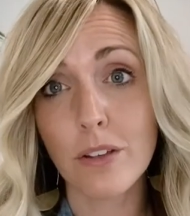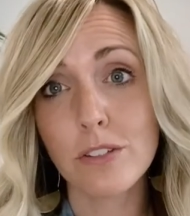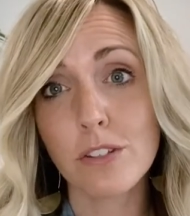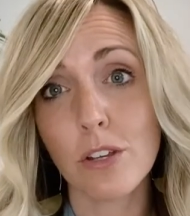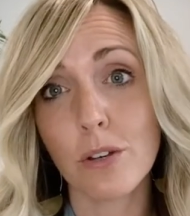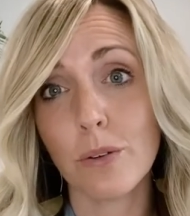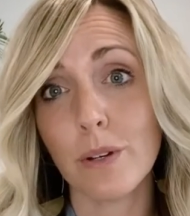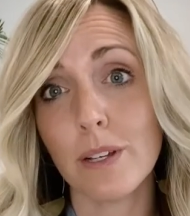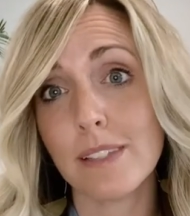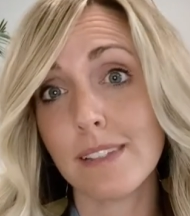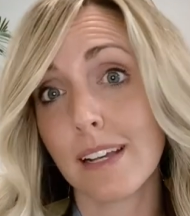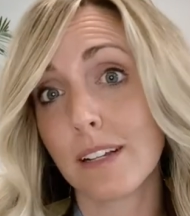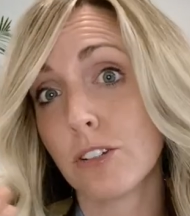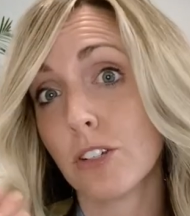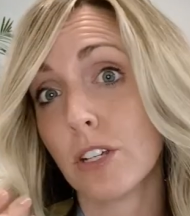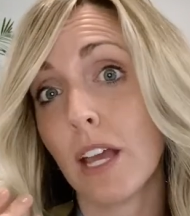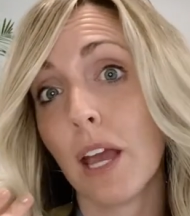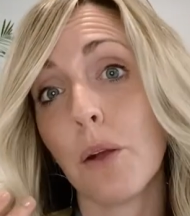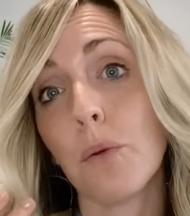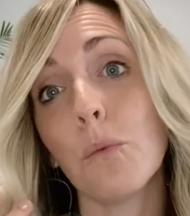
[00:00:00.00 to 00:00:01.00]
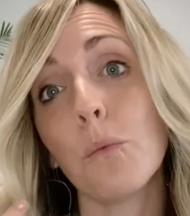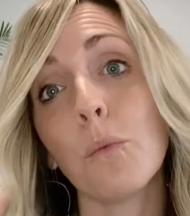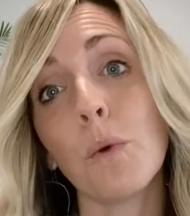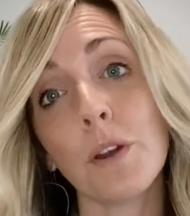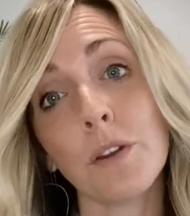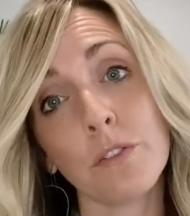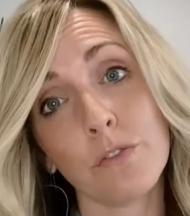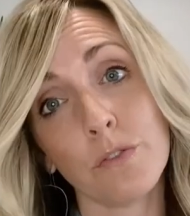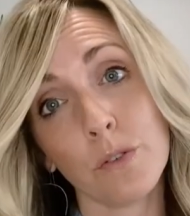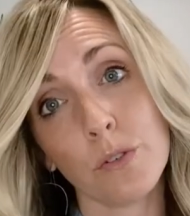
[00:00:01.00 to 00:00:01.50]
So it's actually a
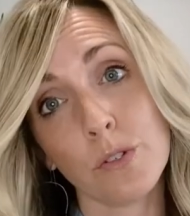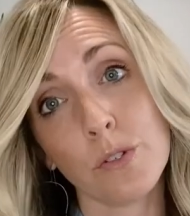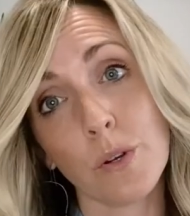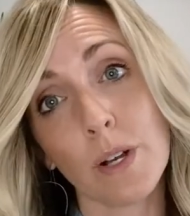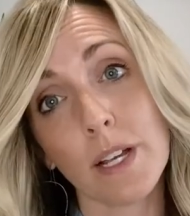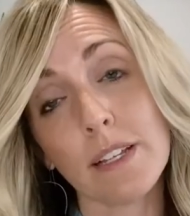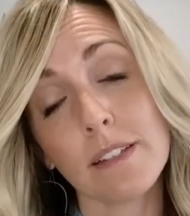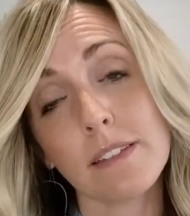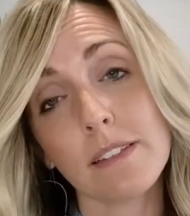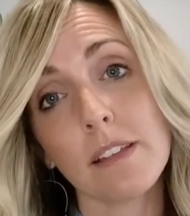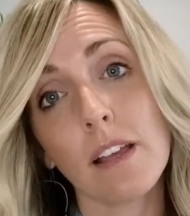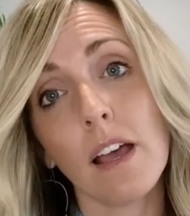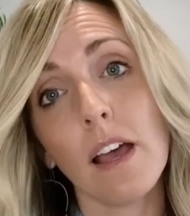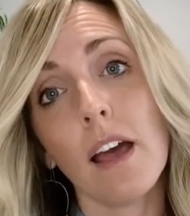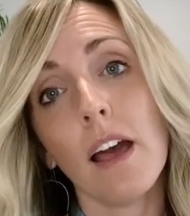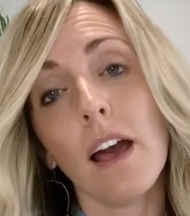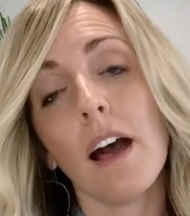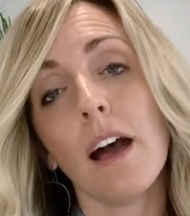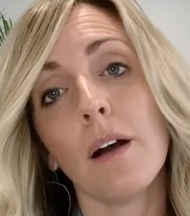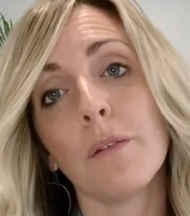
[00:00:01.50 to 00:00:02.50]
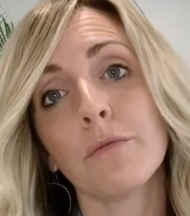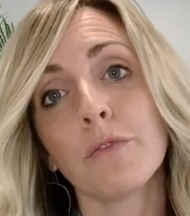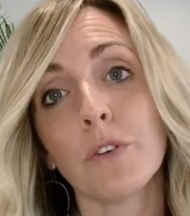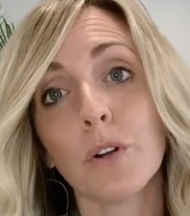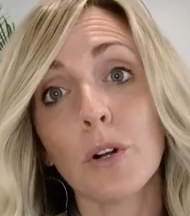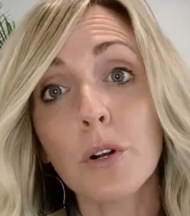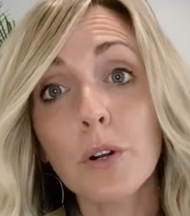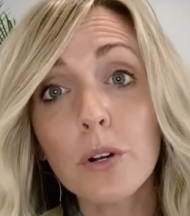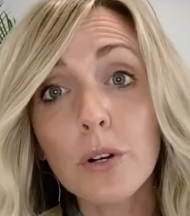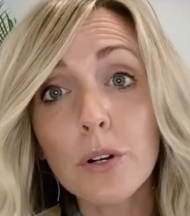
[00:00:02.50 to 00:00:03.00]
wonderful choice for
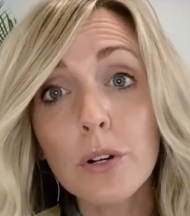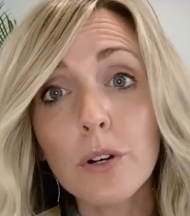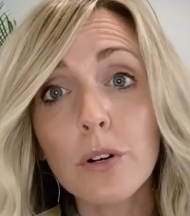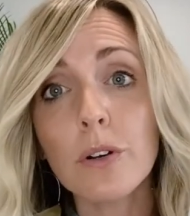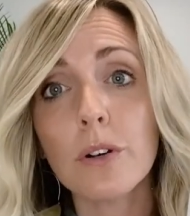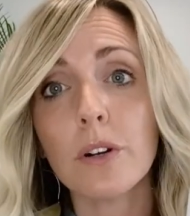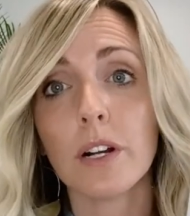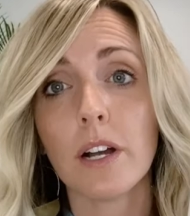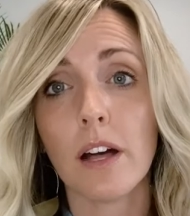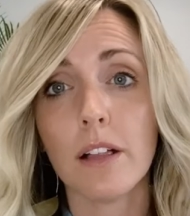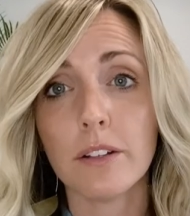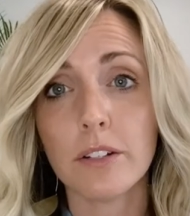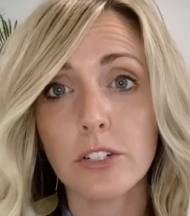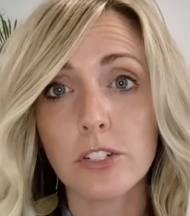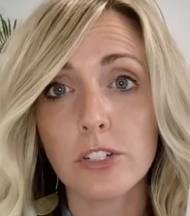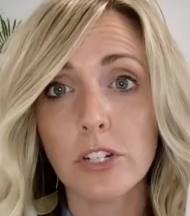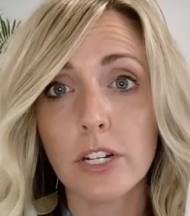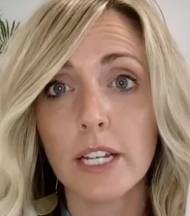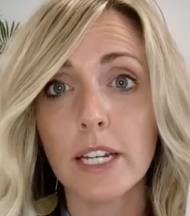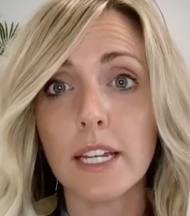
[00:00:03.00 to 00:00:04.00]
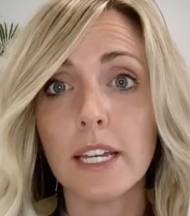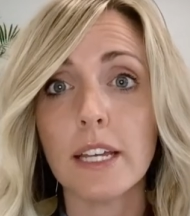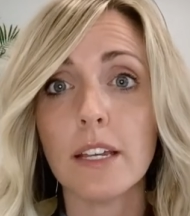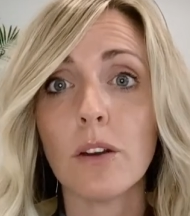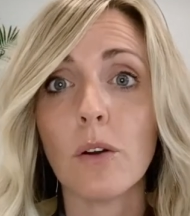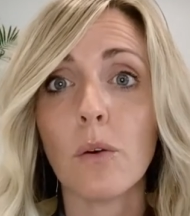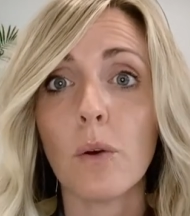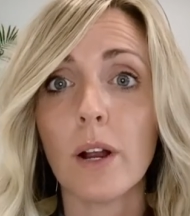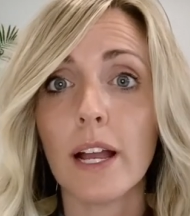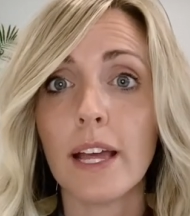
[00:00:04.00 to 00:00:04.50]
curl or color treated
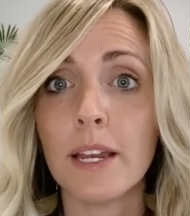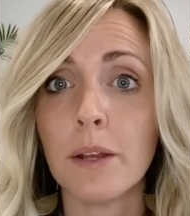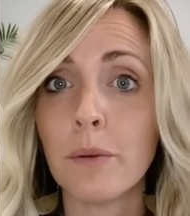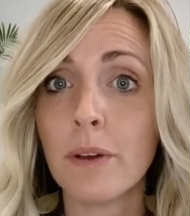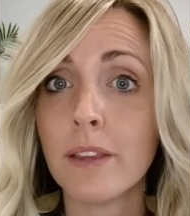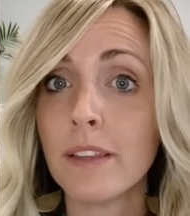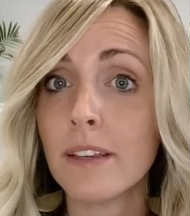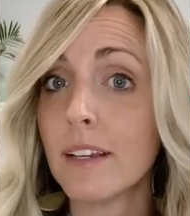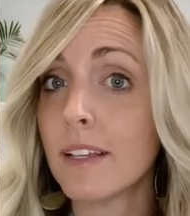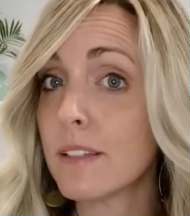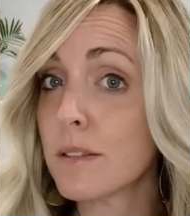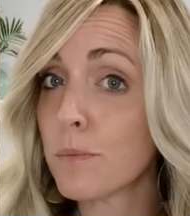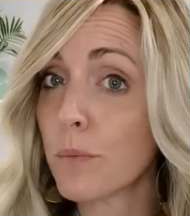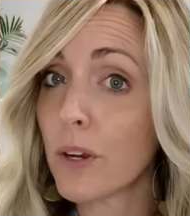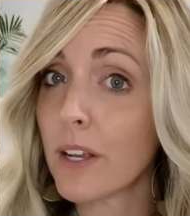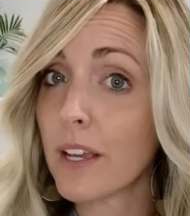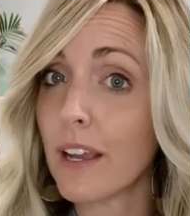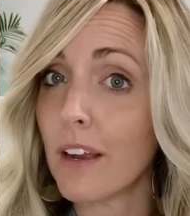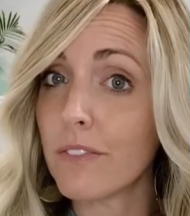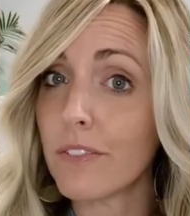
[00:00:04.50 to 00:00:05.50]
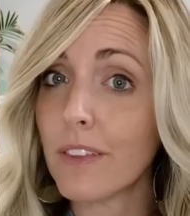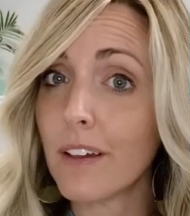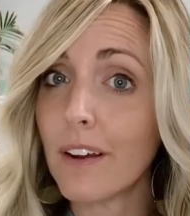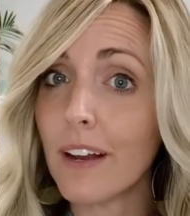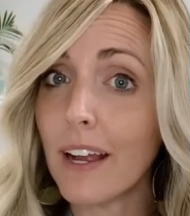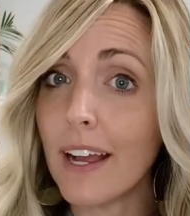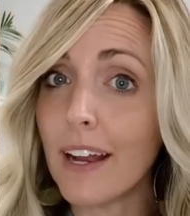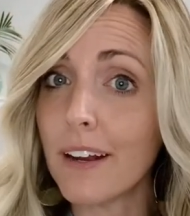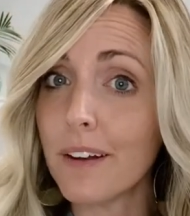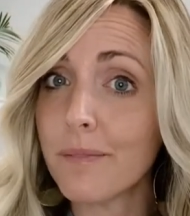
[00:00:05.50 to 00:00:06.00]
or anyone that needs more care for their
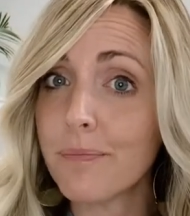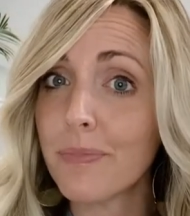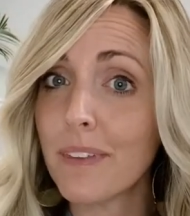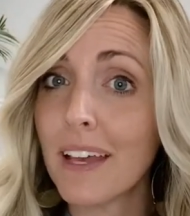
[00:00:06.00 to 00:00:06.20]
hair.